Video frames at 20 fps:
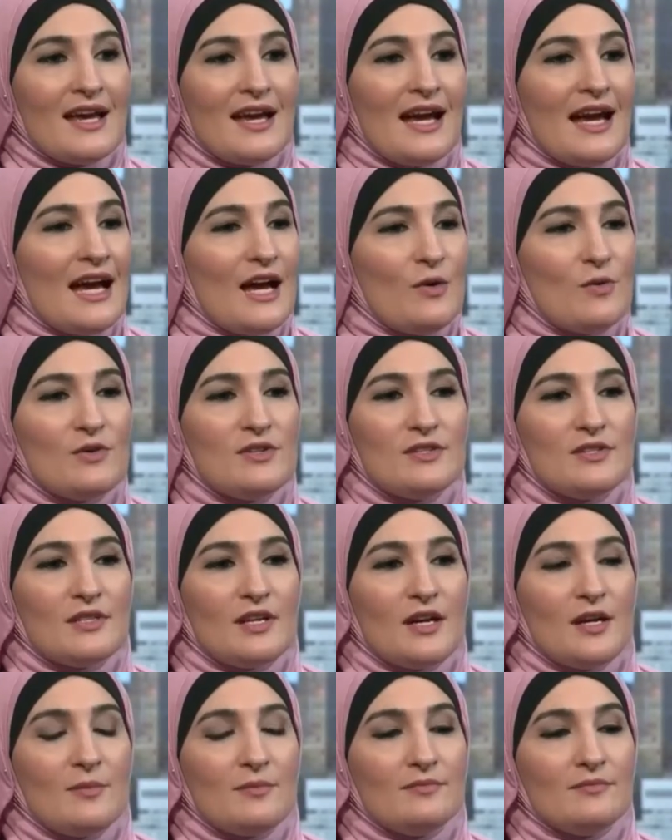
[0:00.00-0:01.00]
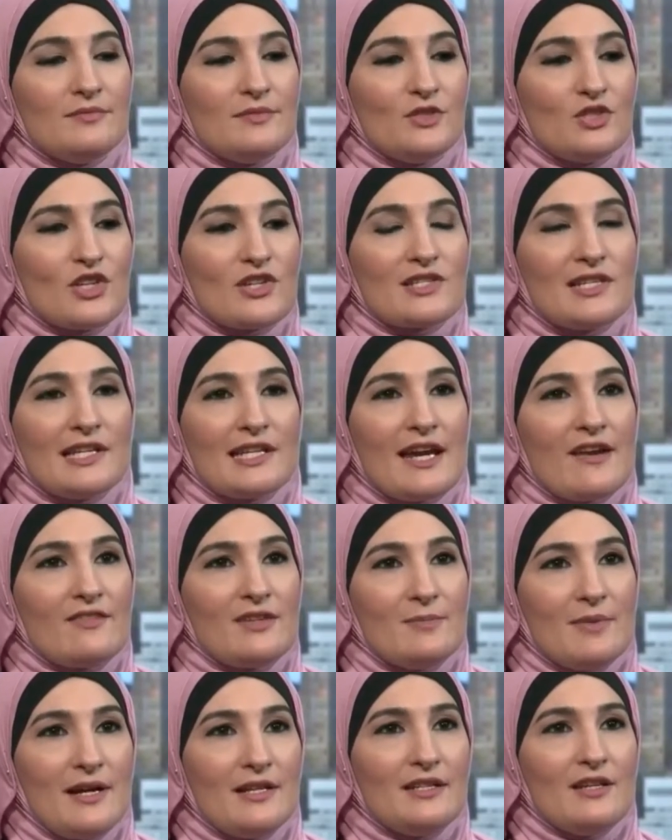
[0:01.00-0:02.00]
I was just like
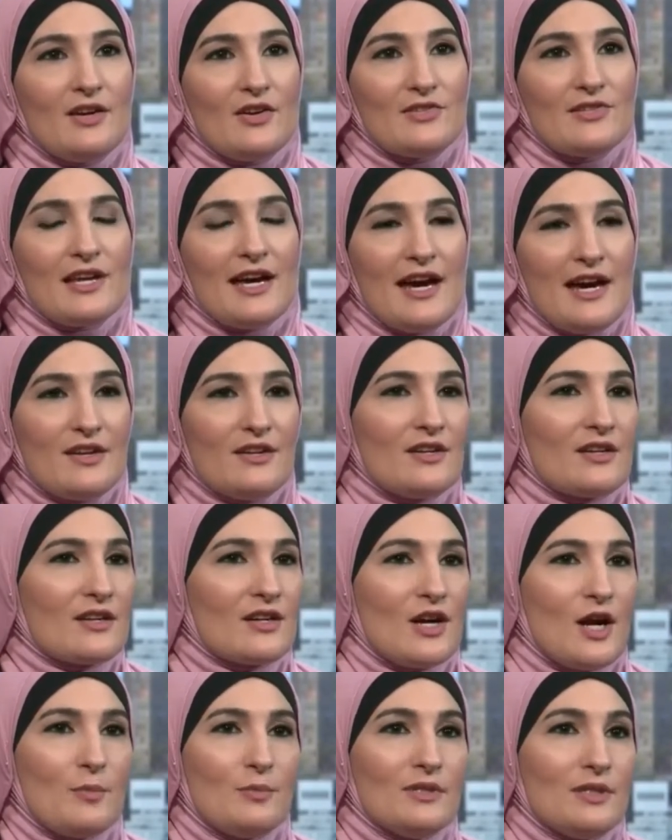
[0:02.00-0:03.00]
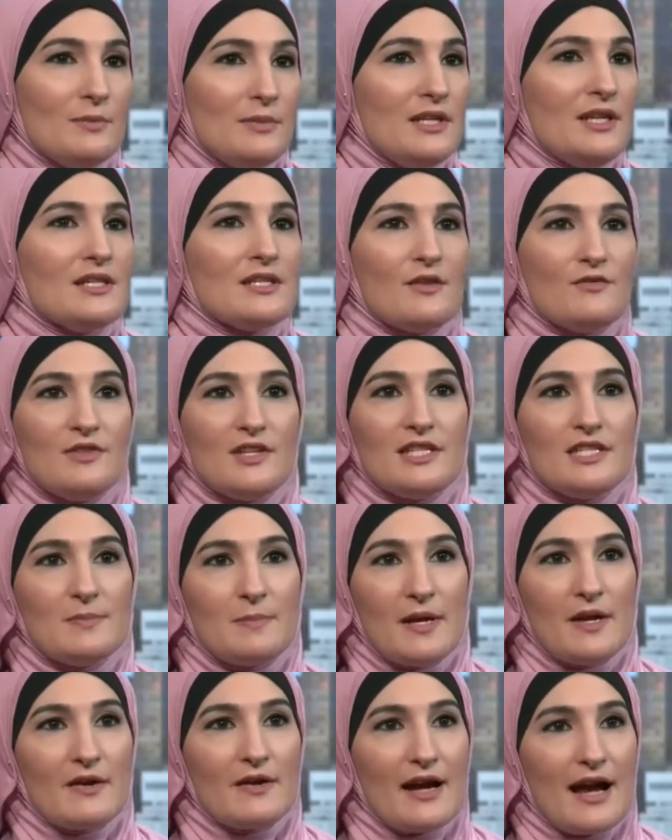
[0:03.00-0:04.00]
everybody else. I had a couple of minutes of
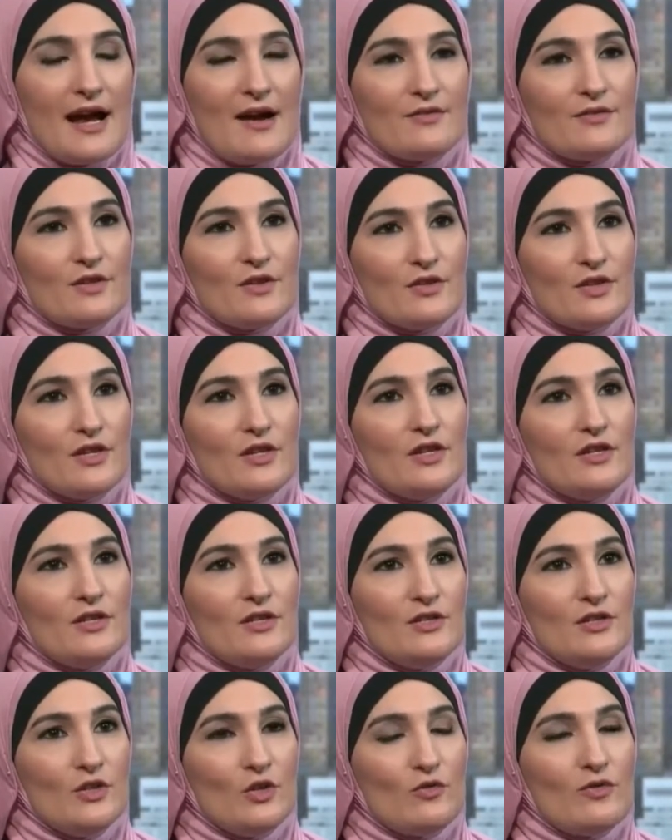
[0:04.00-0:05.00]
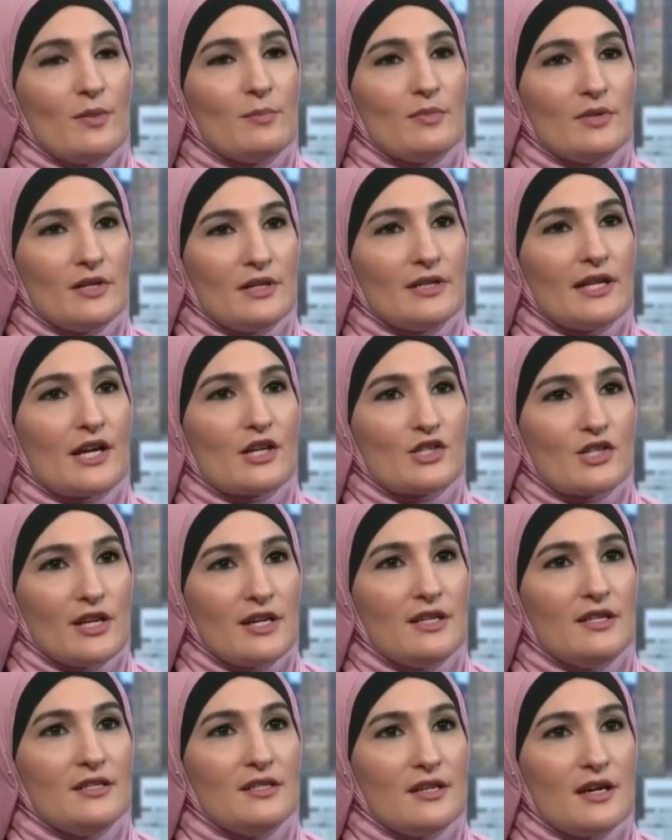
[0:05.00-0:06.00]
despair after the November
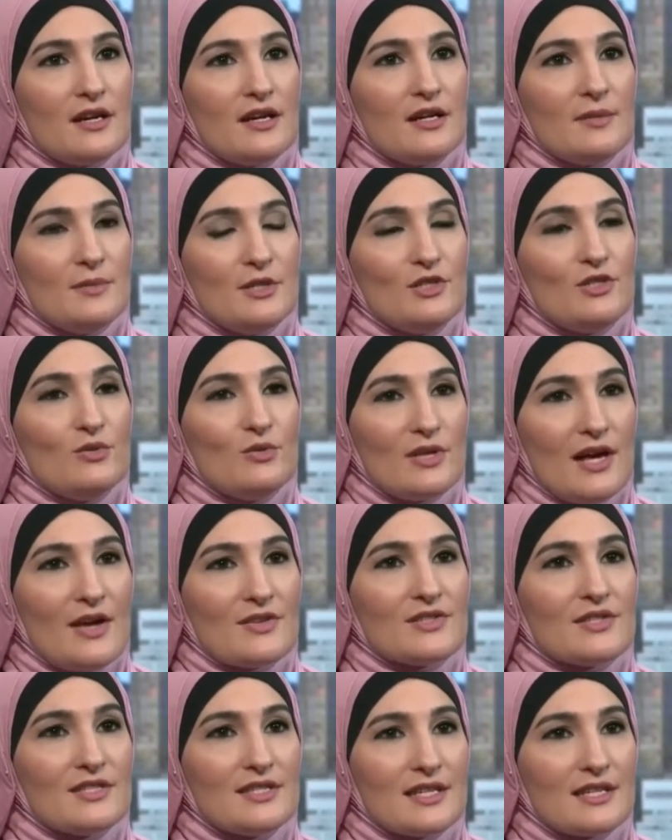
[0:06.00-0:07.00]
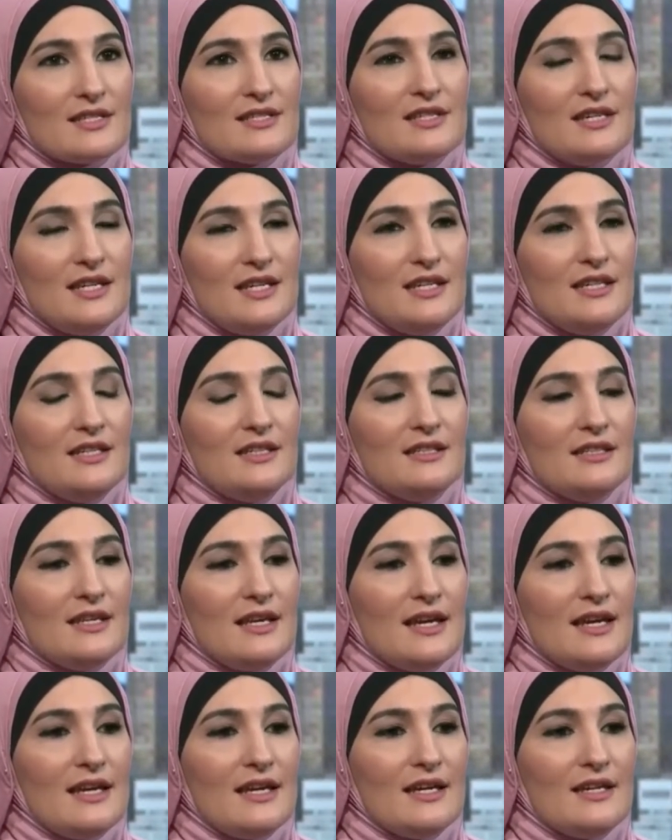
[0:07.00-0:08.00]
election in 2016
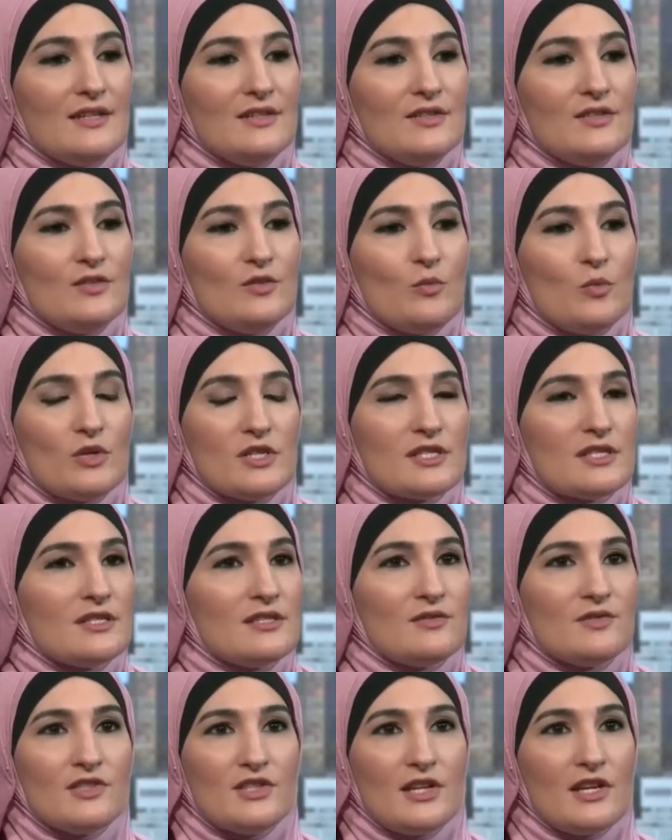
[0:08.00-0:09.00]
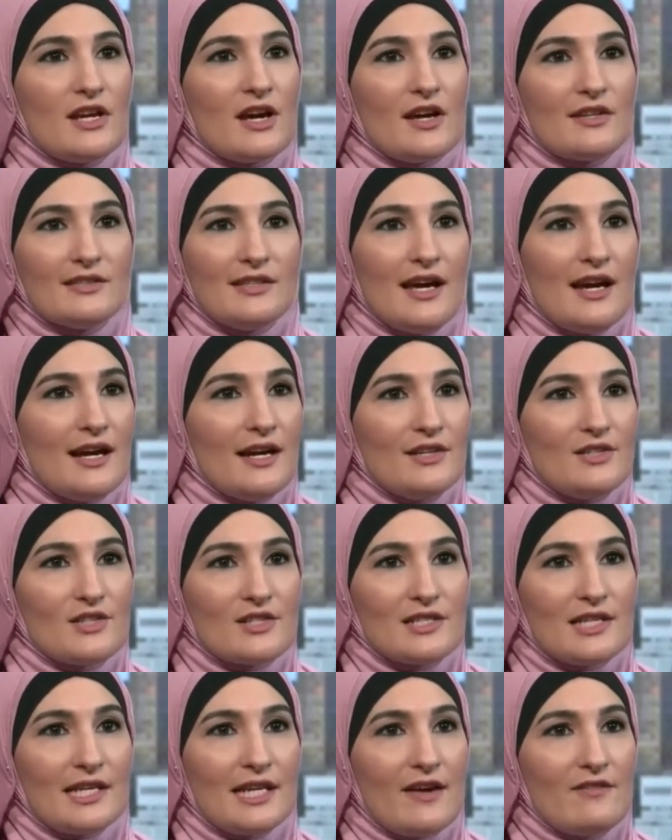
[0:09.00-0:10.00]
and was sitting online
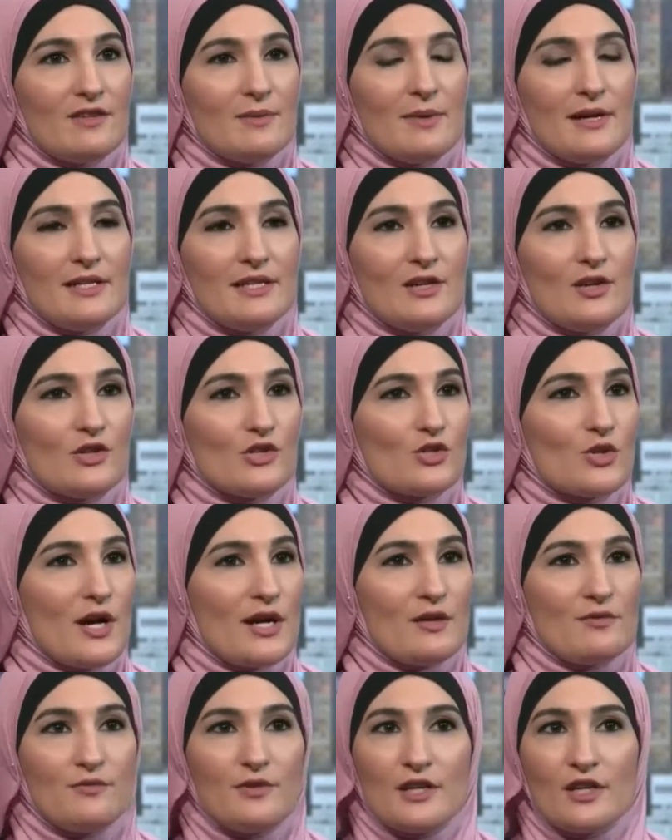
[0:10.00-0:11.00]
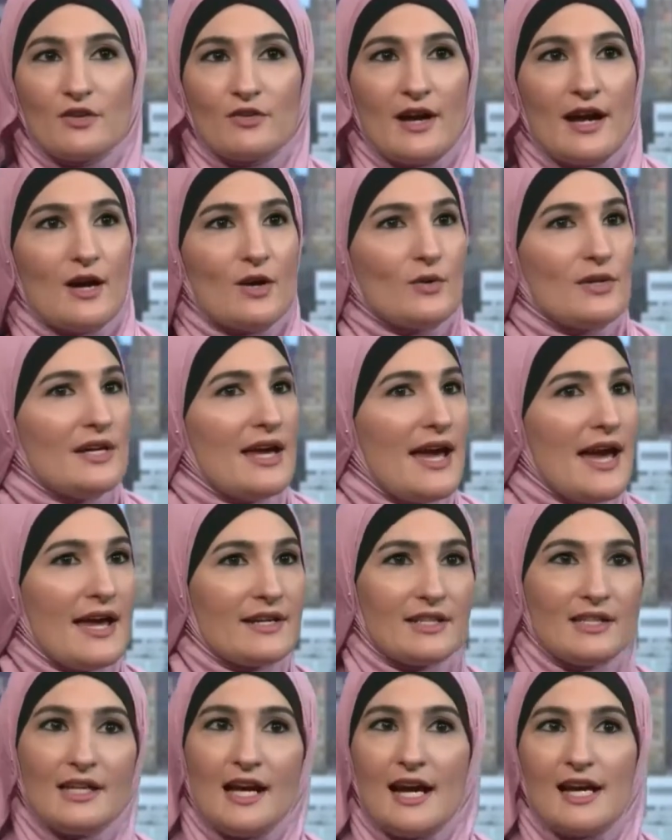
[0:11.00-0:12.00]
just like everybody else trying to figure out,
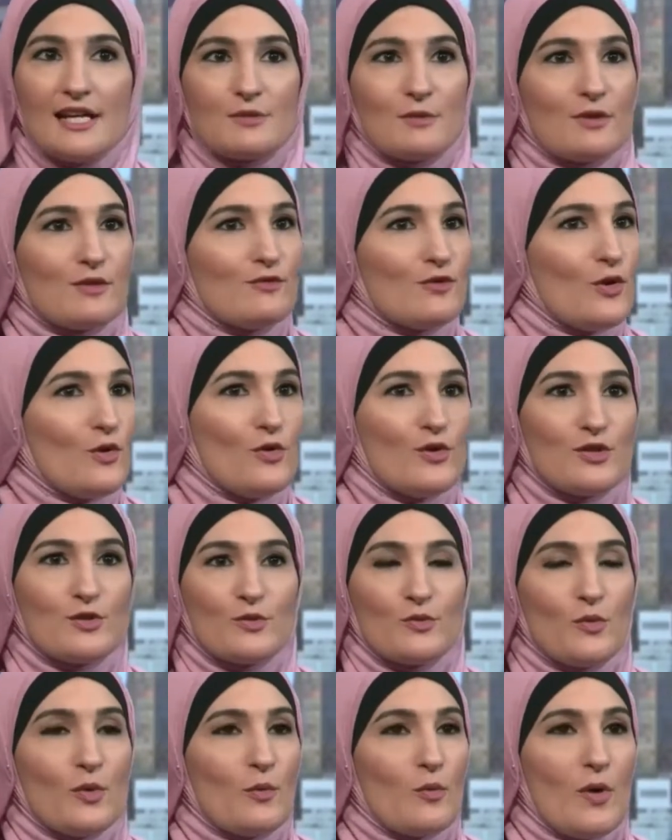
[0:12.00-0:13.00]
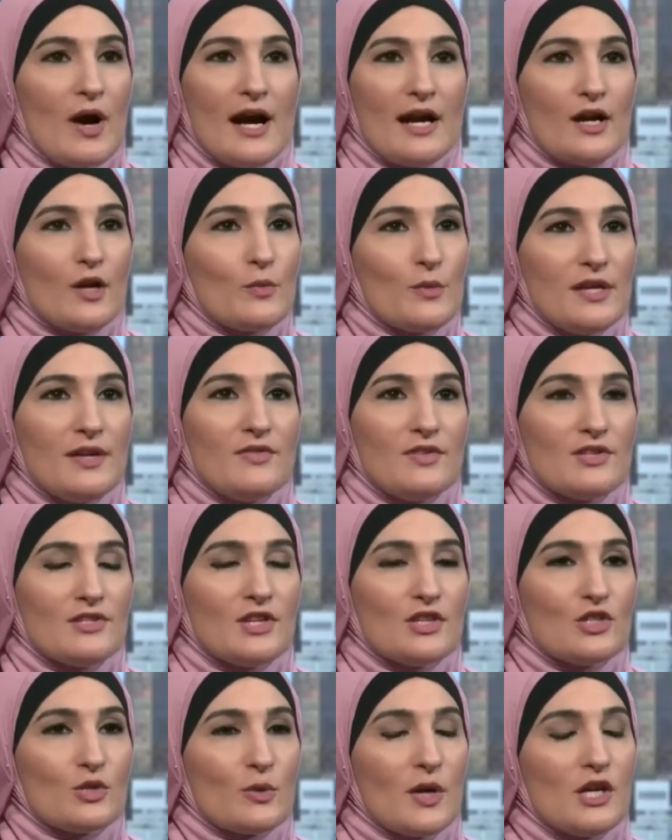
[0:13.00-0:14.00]
analyze with folks, why are we in this
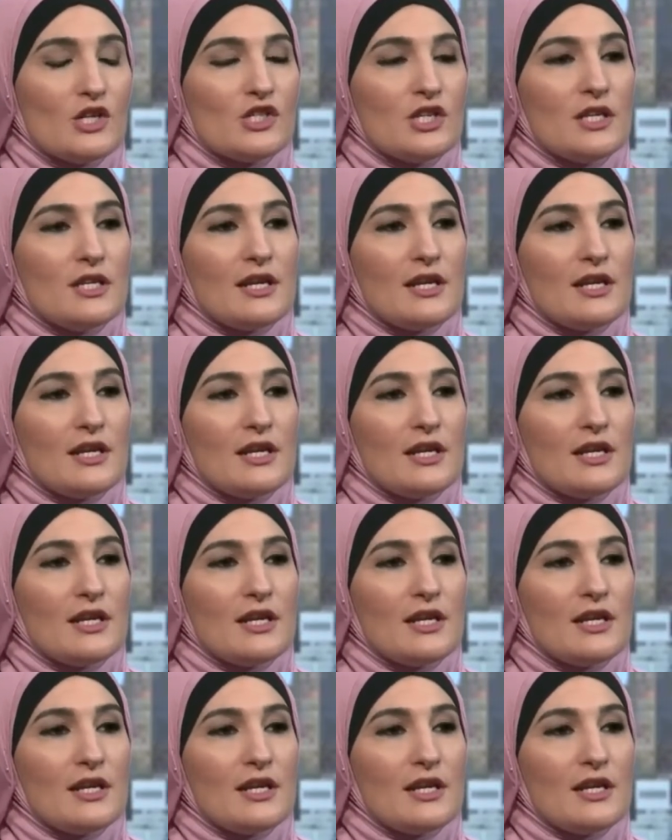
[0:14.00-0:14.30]
situation?